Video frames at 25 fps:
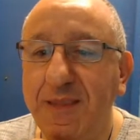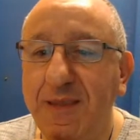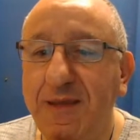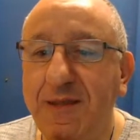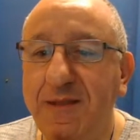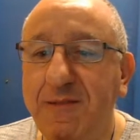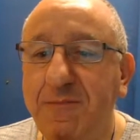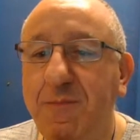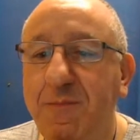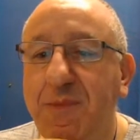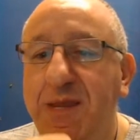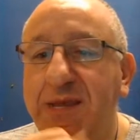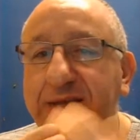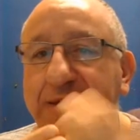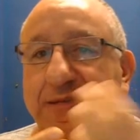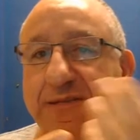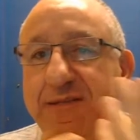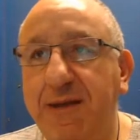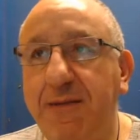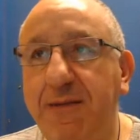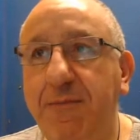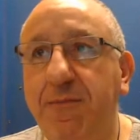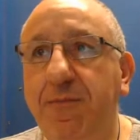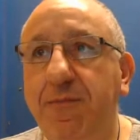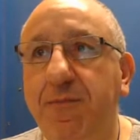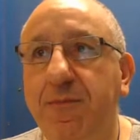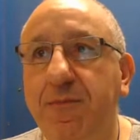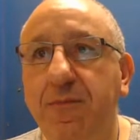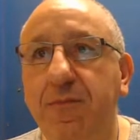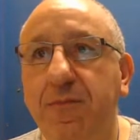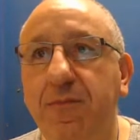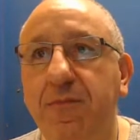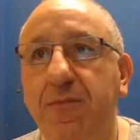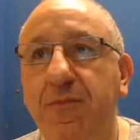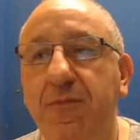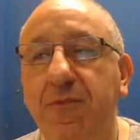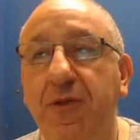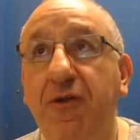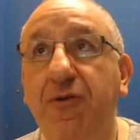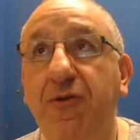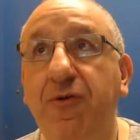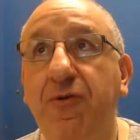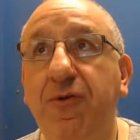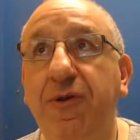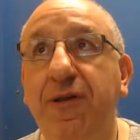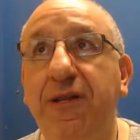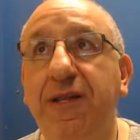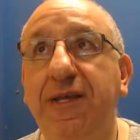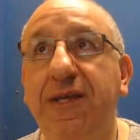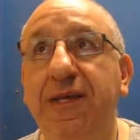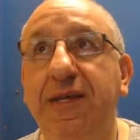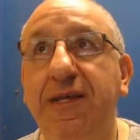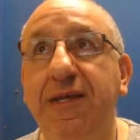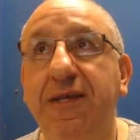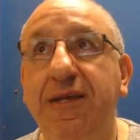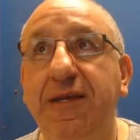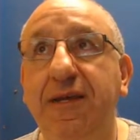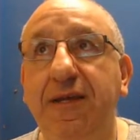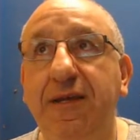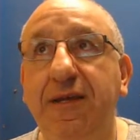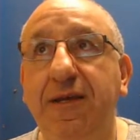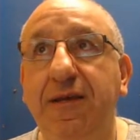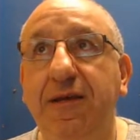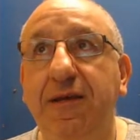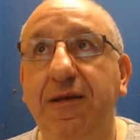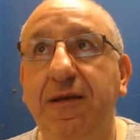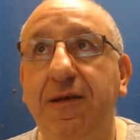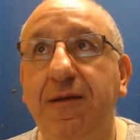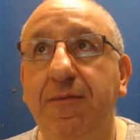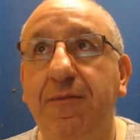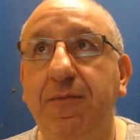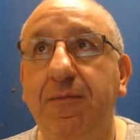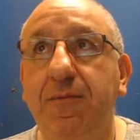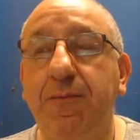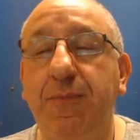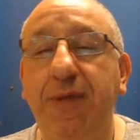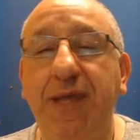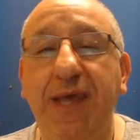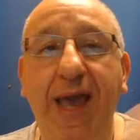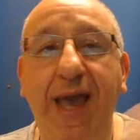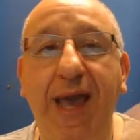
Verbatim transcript: it makes them not only be